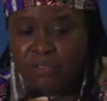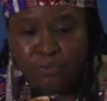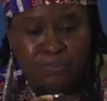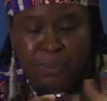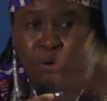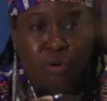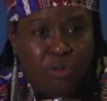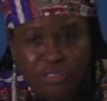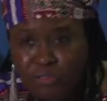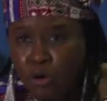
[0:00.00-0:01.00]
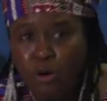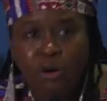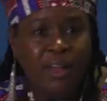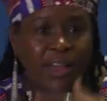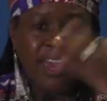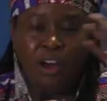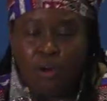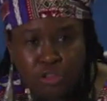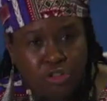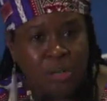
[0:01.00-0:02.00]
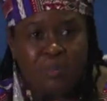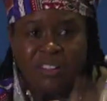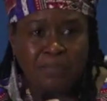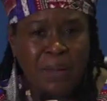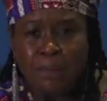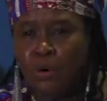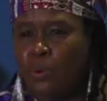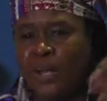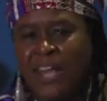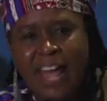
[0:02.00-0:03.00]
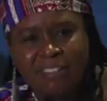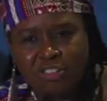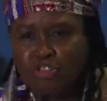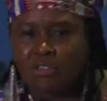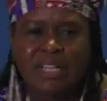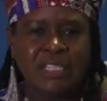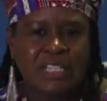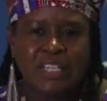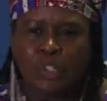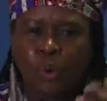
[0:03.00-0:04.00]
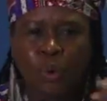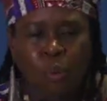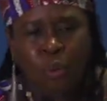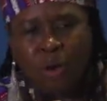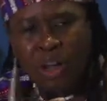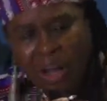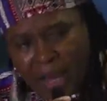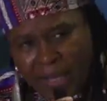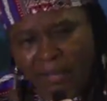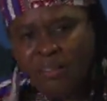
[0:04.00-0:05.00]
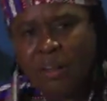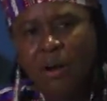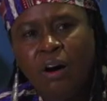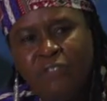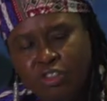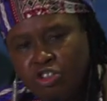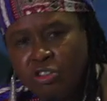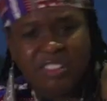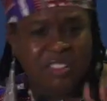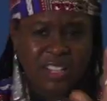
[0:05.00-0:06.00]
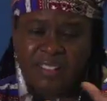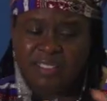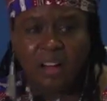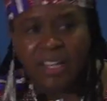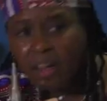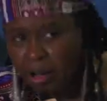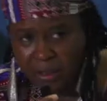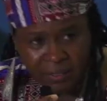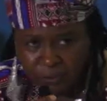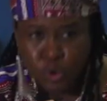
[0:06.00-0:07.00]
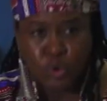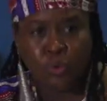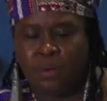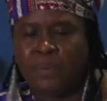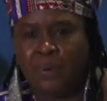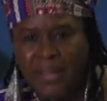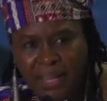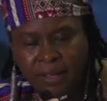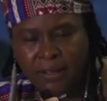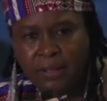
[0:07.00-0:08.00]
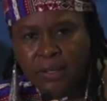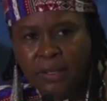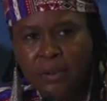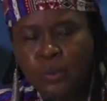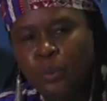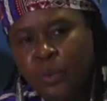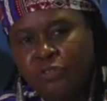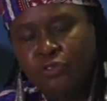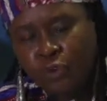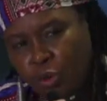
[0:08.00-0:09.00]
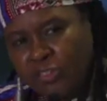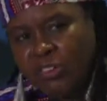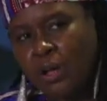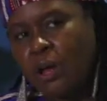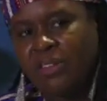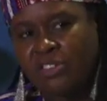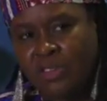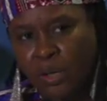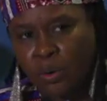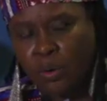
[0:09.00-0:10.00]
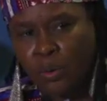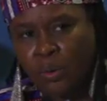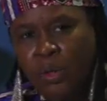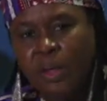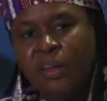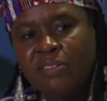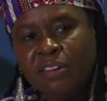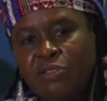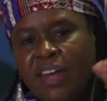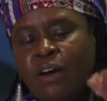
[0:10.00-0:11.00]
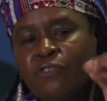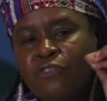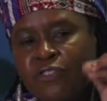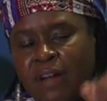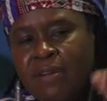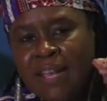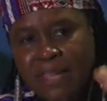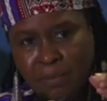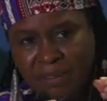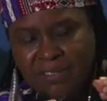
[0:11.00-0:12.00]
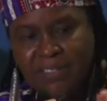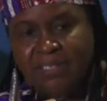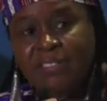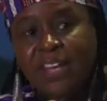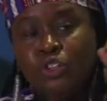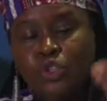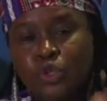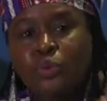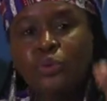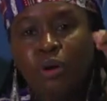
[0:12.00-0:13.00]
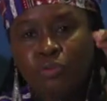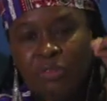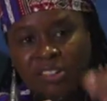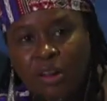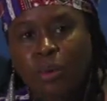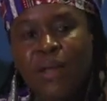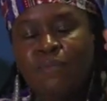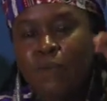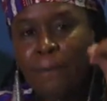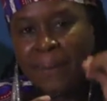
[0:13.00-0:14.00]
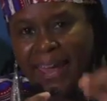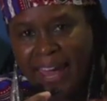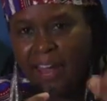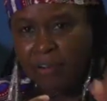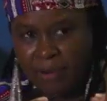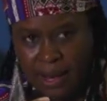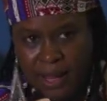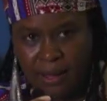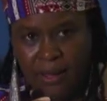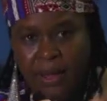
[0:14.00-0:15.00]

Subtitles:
of bills for health treatments, people who were castrated and all kinds of atrocities that I can't even talk about here, who were forced to come into that court. So they are very limited, and they do not result in repairing